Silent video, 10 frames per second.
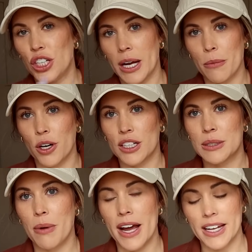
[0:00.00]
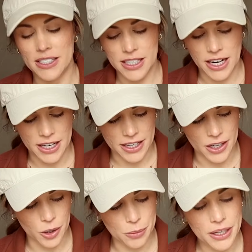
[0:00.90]
check marks by it to kind of
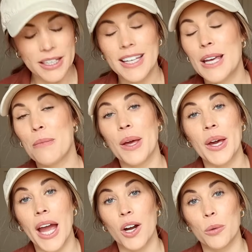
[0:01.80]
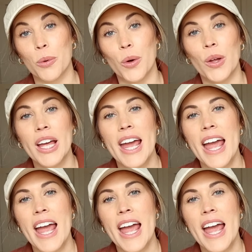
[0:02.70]
help keep me accountable